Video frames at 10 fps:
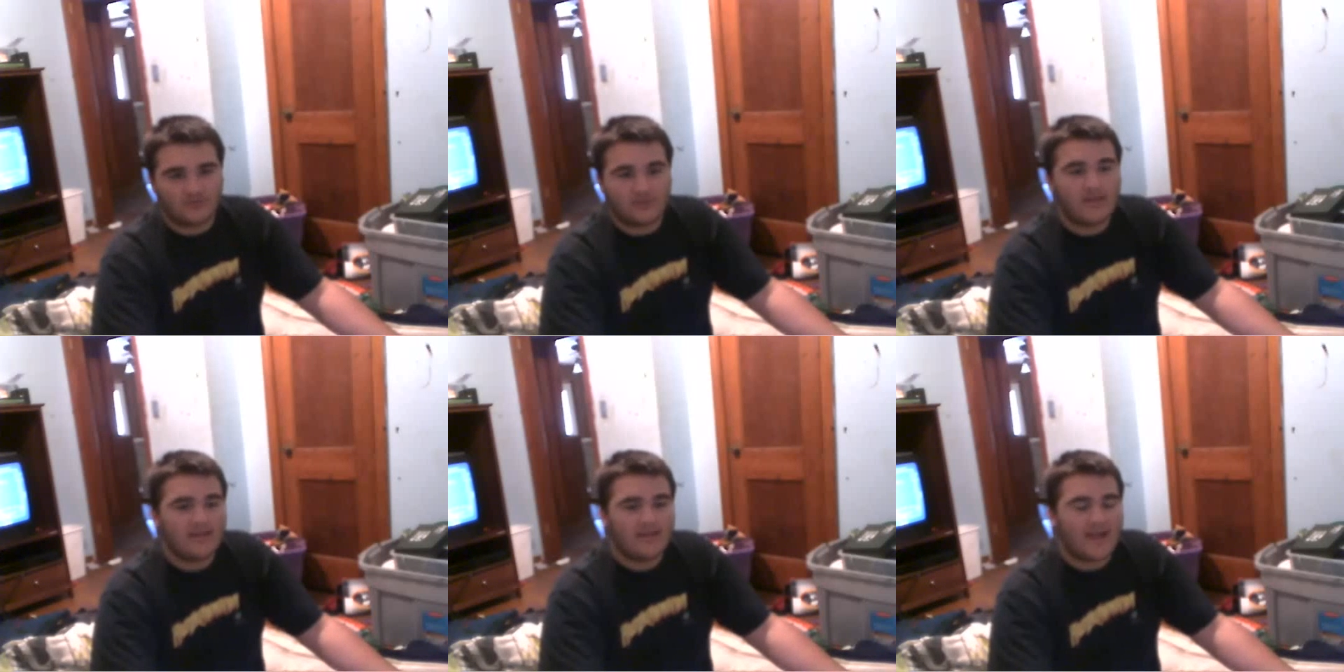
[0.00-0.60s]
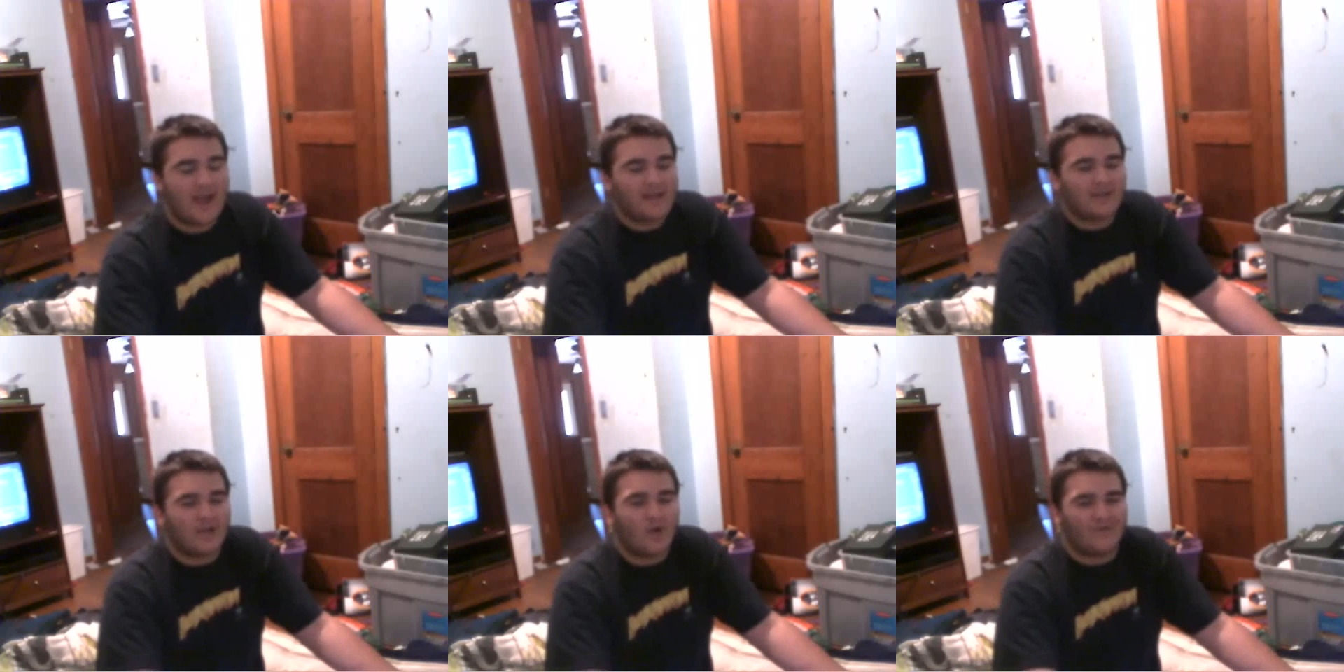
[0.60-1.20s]
Yeah, I
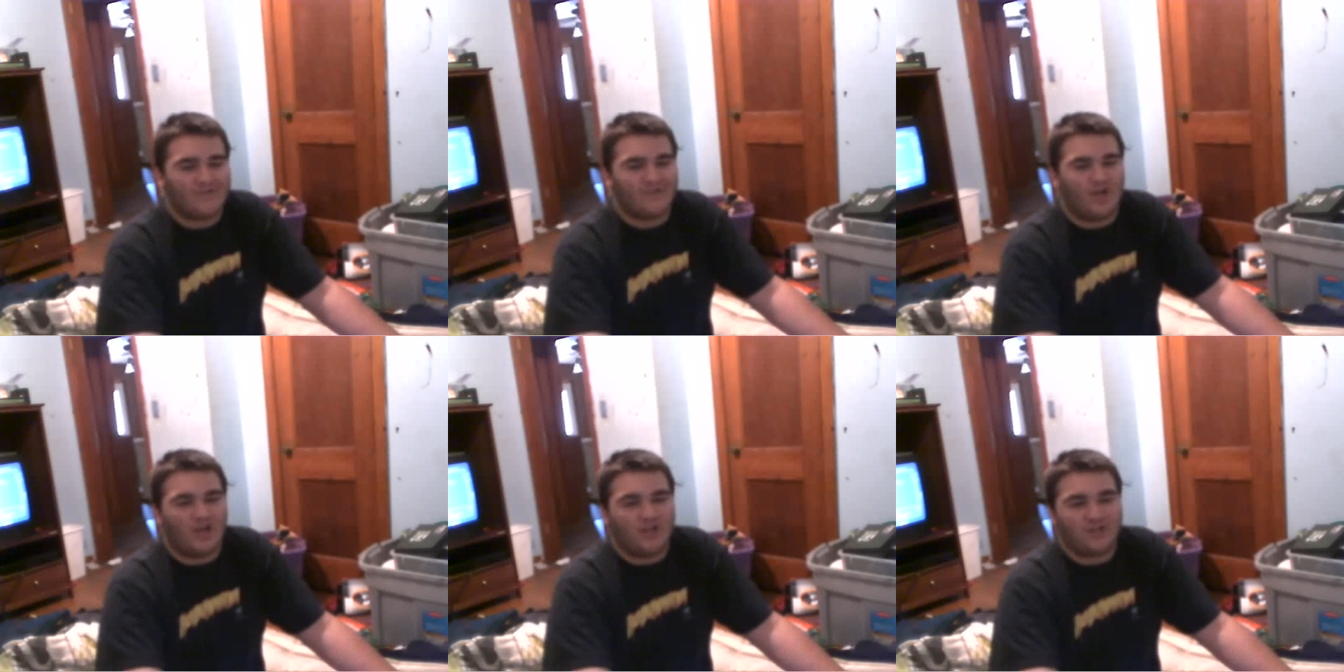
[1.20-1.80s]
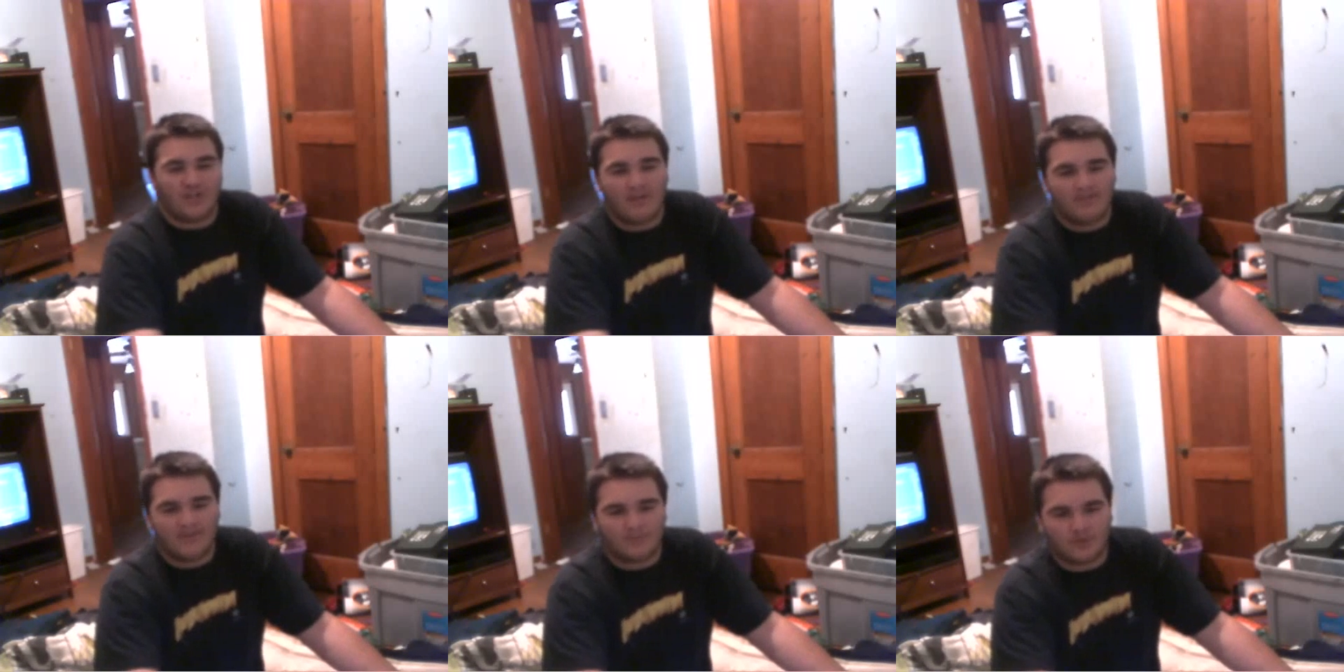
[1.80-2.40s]
know it's not a
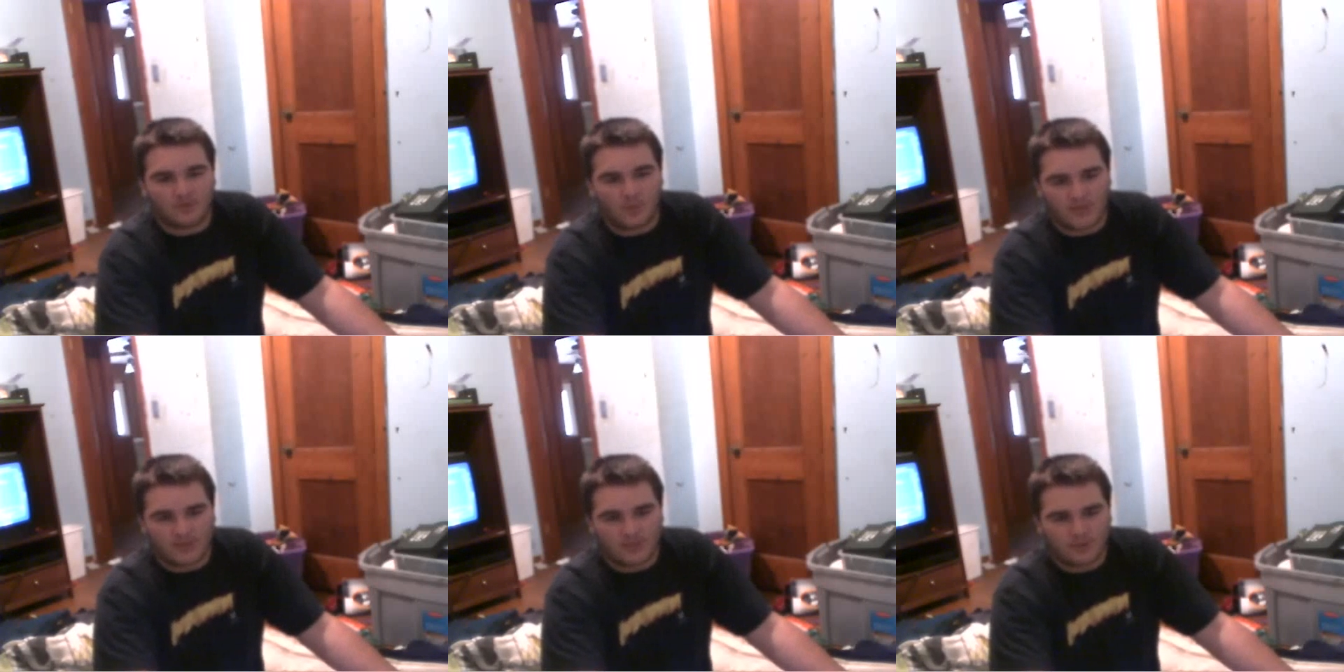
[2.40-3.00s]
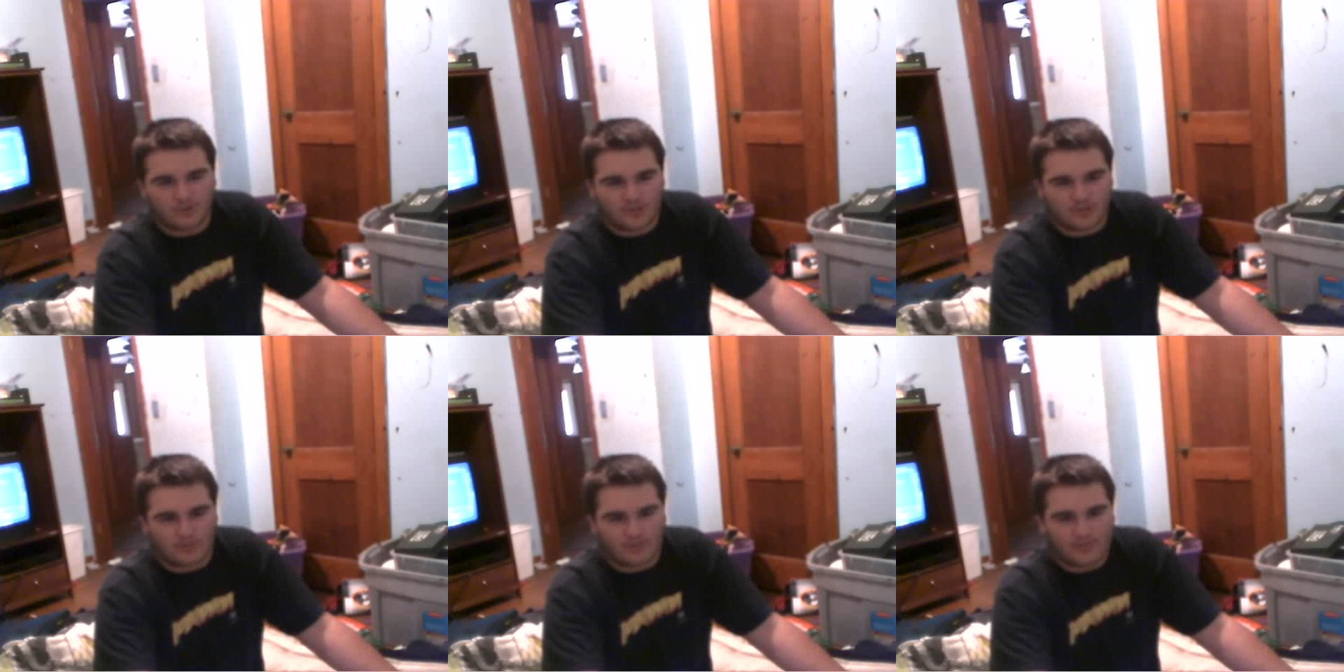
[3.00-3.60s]
Sheamus push where he gets pushed to the
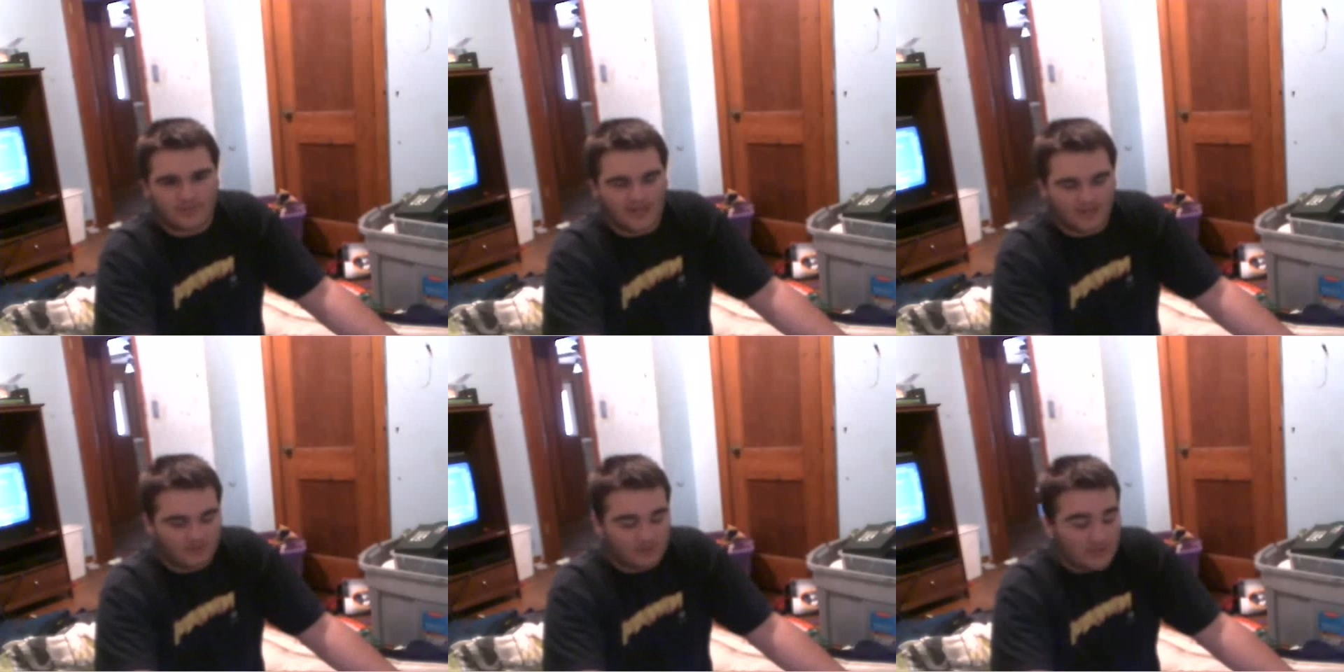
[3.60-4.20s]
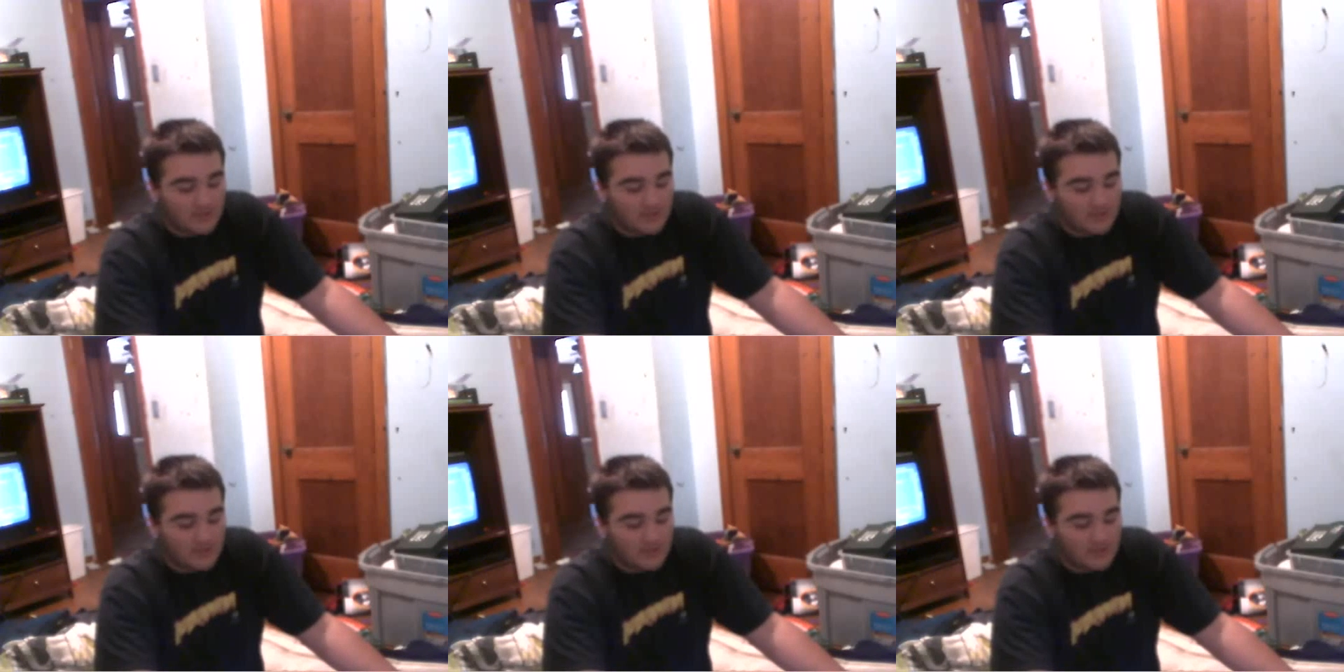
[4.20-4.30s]
WWE title,